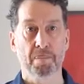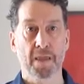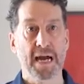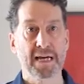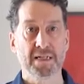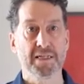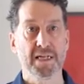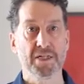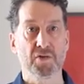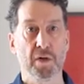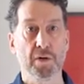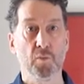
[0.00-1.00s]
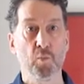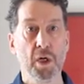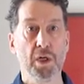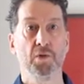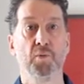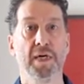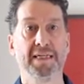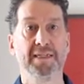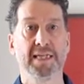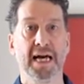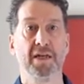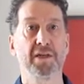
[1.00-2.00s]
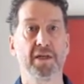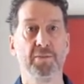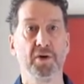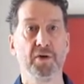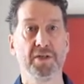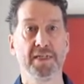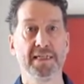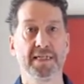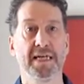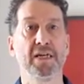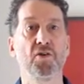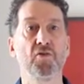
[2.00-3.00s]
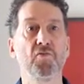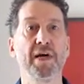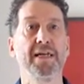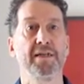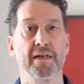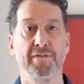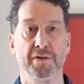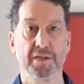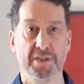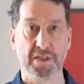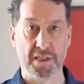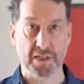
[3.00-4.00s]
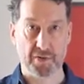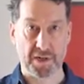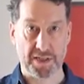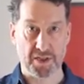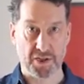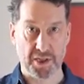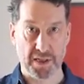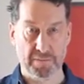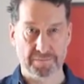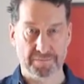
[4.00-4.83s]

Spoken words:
Access to a worldwide talent community is a great diversity strategy.